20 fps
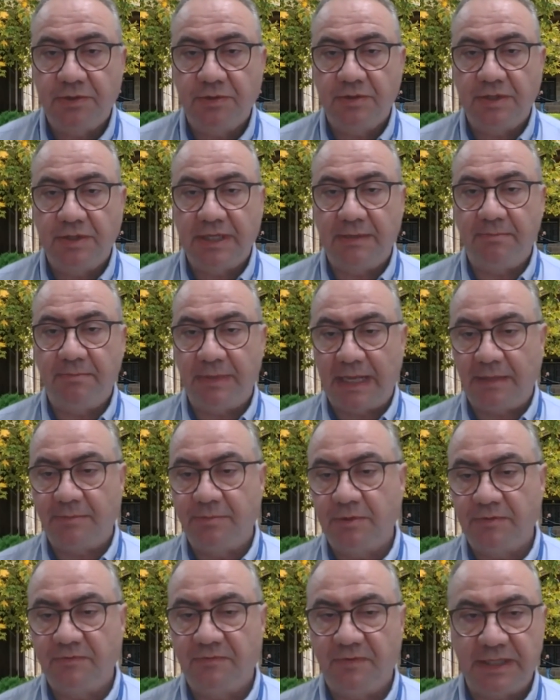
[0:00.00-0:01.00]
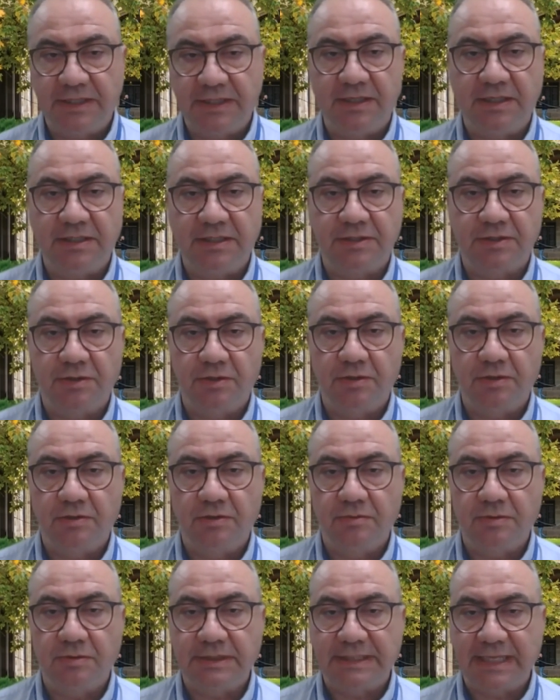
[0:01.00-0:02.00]
to the Melbourne Veterinary
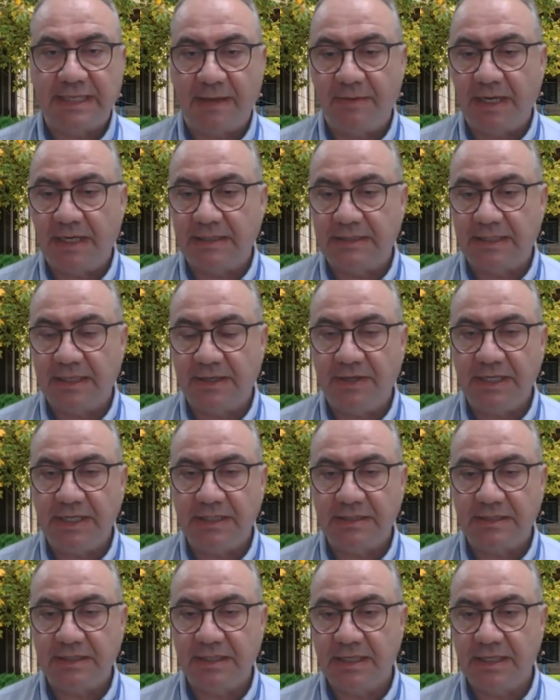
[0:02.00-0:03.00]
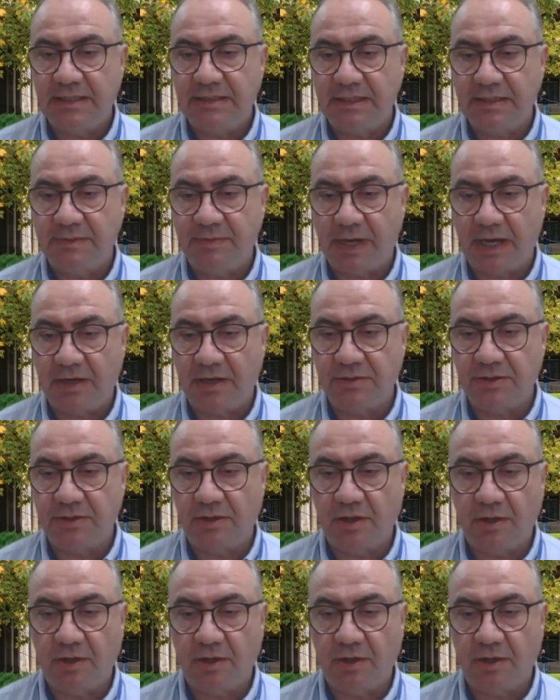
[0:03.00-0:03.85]
School Seminar Series. This is Panos